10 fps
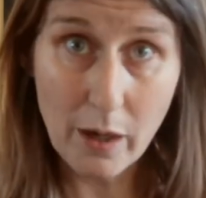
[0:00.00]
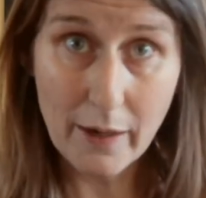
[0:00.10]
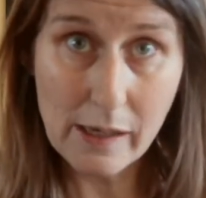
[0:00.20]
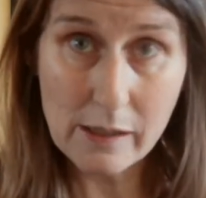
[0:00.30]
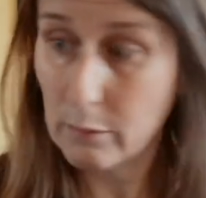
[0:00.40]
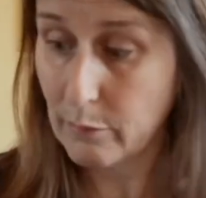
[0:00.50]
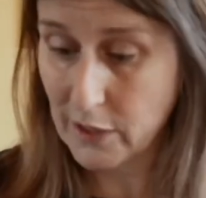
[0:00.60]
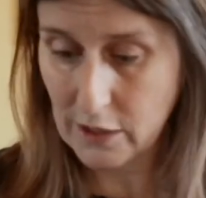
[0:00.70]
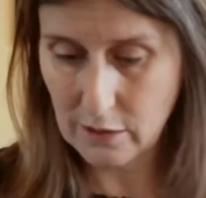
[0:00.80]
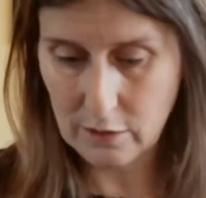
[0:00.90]
I am
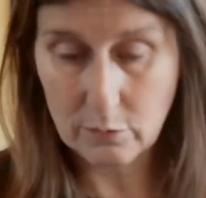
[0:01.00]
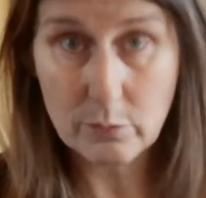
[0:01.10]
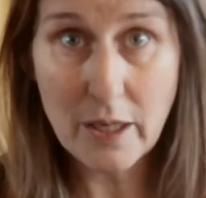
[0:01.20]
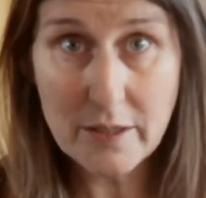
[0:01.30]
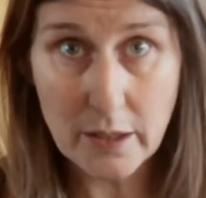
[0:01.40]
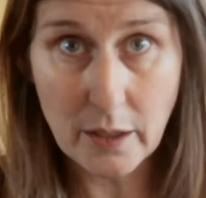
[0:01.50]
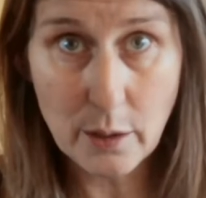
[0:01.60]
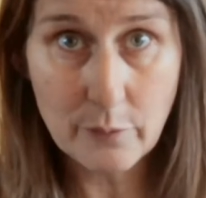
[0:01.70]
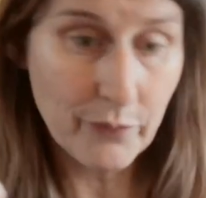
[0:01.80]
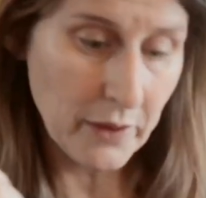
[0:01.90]

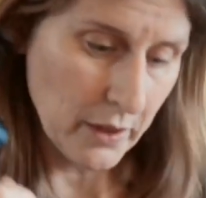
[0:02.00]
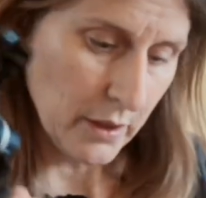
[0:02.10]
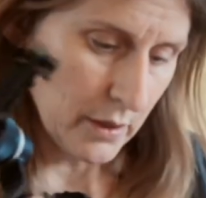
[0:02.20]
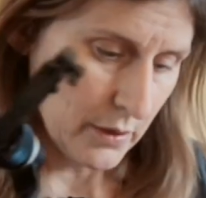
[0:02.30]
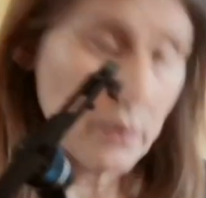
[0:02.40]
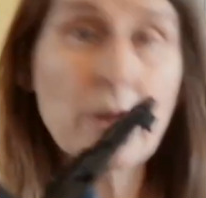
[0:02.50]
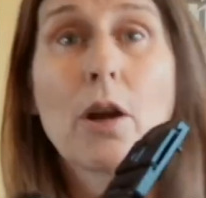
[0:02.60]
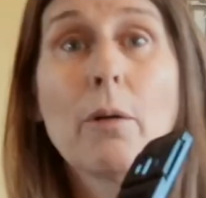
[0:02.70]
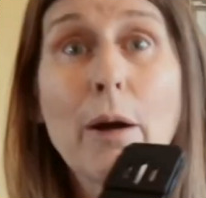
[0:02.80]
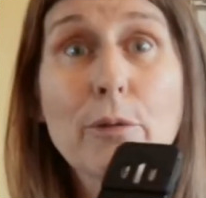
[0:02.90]
ready to
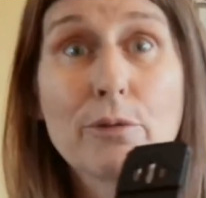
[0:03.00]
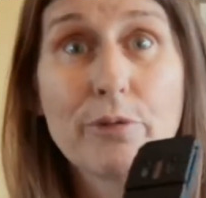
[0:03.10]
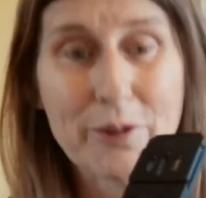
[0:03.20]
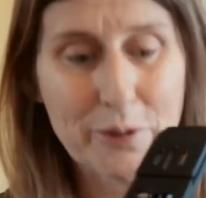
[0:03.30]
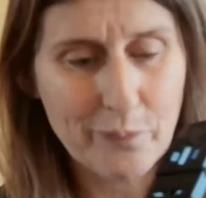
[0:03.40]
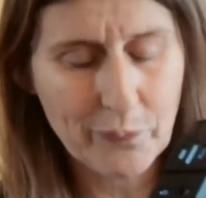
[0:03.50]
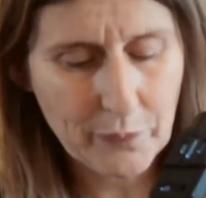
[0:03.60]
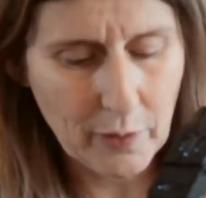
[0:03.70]
go out and film.